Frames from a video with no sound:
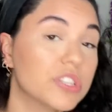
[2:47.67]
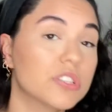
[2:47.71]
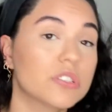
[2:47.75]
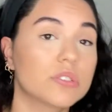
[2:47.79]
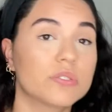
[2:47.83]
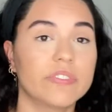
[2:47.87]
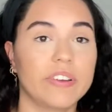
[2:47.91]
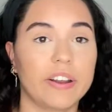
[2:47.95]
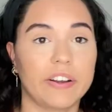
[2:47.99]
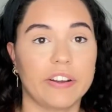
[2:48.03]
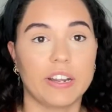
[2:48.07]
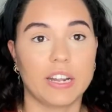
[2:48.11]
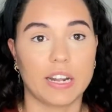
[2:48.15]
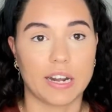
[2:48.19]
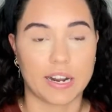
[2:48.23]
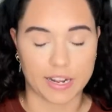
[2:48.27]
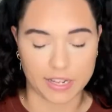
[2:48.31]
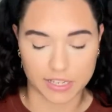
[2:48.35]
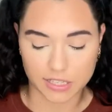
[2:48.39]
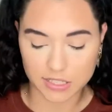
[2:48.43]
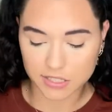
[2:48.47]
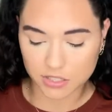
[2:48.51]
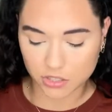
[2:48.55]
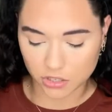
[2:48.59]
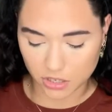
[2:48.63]
is very
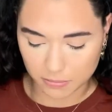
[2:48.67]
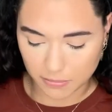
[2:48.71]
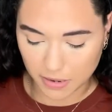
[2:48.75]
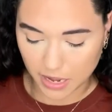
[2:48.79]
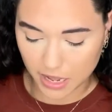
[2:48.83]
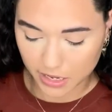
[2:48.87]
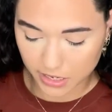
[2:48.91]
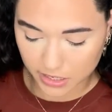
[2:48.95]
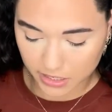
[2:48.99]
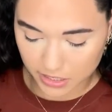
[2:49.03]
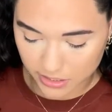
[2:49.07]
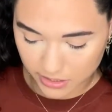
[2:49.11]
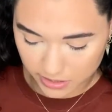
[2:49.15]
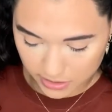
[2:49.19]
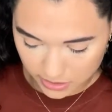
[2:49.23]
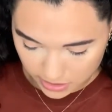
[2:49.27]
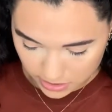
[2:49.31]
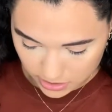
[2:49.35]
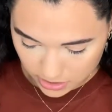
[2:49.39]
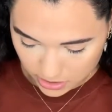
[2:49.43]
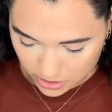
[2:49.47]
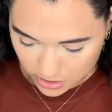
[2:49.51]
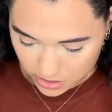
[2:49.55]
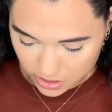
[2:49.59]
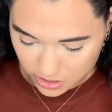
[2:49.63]
nice. So I'm not gonna
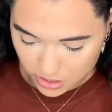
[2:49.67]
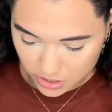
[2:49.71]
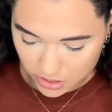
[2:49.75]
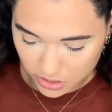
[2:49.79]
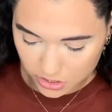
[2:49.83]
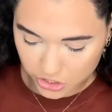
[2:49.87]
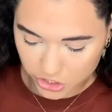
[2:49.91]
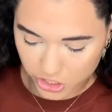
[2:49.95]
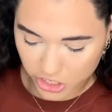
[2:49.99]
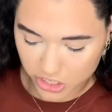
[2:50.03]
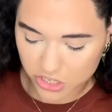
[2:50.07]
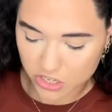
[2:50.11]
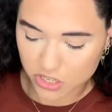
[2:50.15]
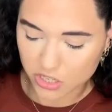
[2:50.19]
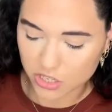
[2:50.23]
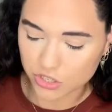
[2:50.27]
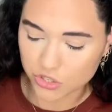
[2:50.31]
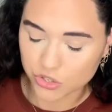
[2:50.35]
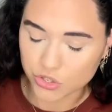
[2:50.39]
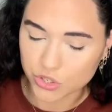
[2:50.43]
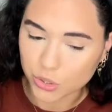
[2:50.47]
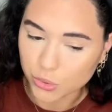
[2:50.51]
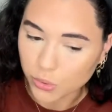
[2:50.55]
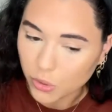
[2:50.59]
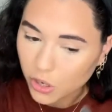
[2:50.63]
judge
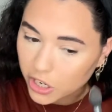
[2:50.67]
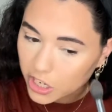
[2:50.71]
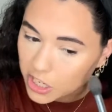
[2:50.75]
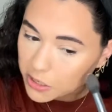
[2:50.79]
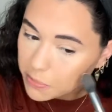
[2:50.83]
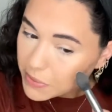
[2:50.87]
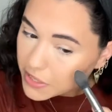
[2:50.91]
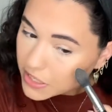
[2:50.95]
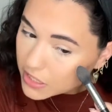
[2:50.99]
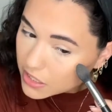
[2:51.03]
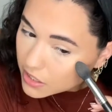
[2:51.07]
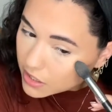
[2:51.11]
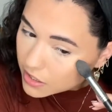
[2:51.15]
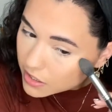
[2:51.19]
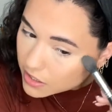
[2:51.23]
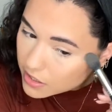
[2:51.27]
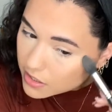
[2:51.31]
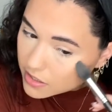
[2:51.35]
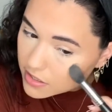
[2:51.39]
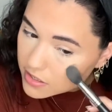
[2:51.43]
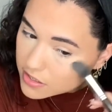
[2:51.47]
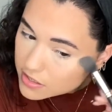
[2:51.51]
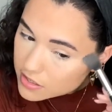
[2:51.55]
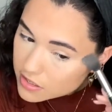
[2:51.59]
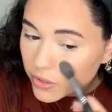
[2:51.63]
this too hard
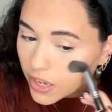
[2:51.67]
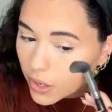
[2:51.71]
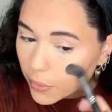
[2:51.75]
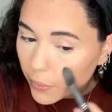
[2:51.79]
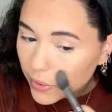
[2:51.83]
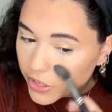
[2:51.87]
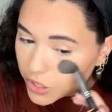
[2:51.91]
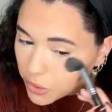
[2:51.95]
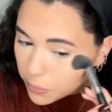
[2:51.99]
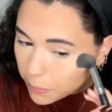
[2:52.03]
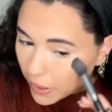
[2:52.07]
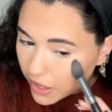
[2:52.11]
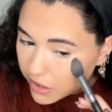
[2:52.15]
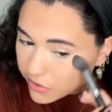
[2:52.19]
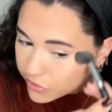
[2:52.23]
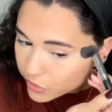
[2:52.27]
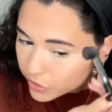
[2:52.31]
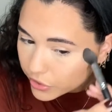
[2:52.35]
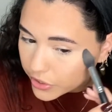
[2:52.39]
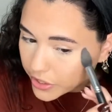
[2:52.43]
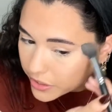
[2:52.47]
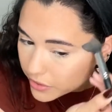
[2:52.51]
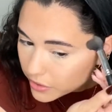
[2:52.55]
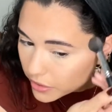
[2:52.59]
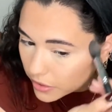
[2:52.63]
because you get what you pay
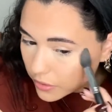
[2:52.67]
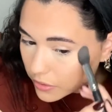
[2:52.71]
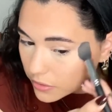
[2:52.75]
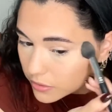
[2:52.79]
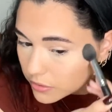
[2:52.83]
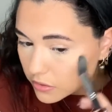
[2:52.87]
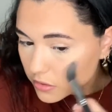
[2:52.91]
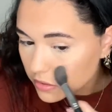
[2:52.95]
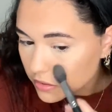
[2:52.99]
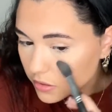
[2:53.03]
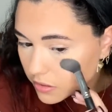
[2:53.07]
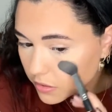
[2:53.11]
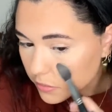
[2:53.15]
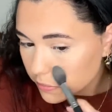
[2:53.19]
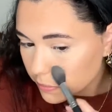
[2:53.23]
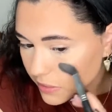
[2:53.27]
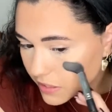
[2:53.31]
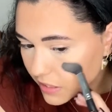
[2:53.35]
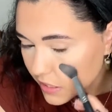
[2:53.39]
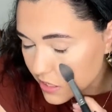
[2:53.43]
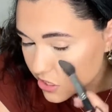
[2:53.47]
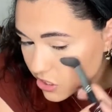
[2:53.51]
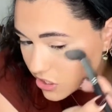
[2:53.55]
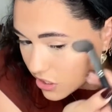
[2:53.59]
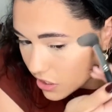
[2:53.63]
for, you know? But
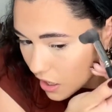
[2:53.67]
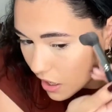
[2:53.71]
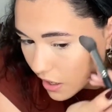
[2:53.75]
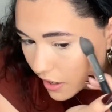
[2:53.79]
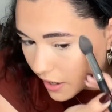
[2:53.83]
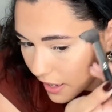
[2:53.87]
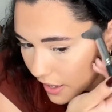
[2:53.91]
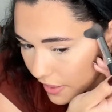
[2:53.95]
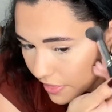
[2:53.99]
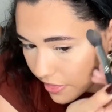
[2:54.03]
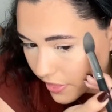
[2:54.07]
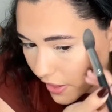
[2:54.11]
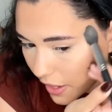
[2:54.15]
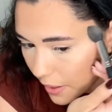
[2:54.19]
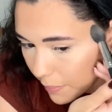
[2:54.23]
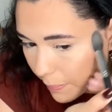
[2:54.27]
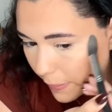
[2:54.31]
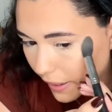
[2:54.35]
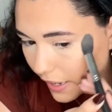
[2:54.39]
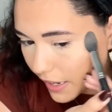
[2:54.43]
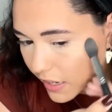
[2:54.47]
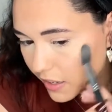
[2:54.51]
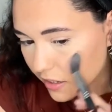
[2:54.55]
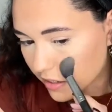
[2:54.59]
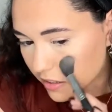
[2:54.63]
these are not that
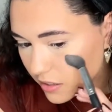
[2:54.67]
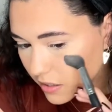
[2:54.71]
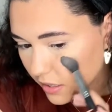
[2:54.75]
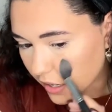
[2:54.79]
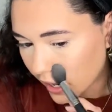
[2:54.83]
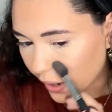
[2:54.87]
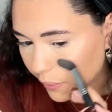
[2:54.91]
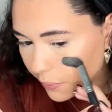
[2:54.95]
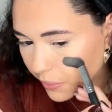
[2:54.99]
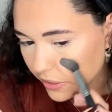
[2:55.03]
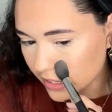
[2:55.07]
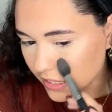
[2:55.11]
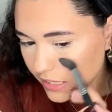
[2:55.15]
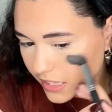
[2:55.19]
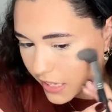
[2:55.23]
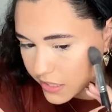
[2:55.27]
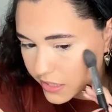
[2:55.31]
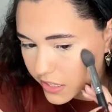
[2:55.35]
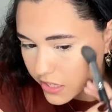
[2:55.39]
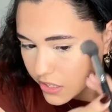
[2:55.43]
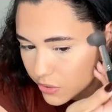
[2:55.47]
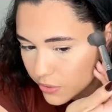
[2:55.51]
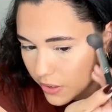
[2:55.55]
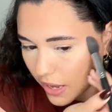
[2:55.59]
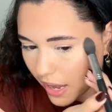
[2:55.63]
bad. I really like
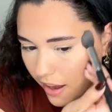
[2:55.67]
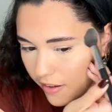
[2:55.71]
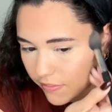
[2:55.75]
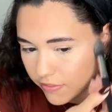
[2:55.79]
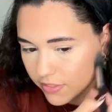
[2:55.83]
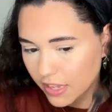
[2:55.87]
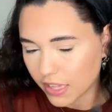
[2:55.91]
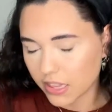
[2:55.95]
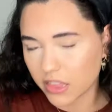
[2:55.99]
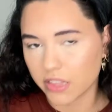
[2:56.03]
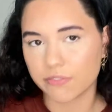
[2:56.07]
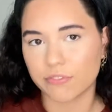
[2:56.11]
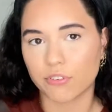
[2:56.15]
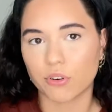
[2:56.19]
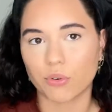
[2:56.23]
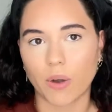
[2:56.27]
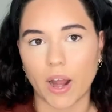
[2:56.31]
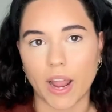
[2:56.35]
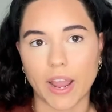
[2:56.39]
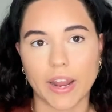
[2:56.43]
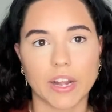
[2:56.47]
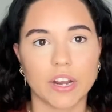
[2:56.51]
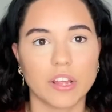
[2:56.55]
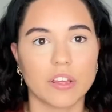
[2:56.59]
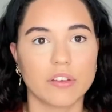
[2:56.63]
that you have like the
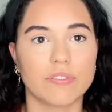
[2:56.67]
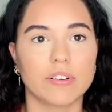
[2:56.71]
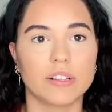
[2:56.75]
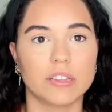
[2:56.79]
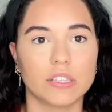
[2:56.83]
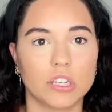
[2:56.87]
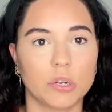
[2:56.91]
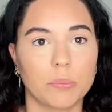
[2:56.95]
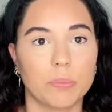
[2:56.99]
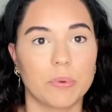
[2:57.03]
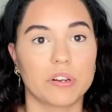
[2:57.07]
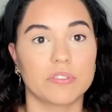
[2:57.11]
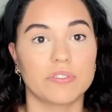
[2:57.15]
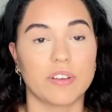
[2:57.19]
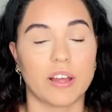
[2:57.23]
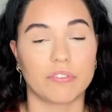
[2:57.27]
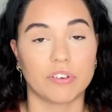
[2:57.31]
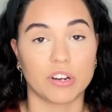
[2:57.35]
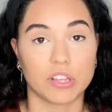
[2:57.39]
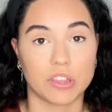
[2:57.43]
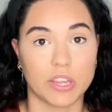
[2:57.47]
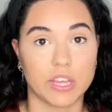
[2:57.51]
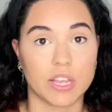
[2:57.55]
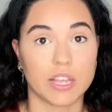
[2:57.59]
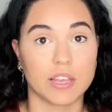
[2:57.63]
variety of a little bit of
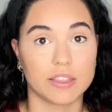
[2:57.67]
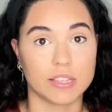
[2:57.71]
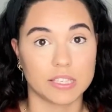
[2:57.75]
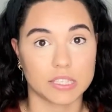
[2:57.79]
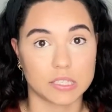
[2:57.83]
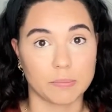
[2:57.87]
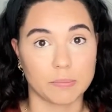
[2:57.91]
everything in this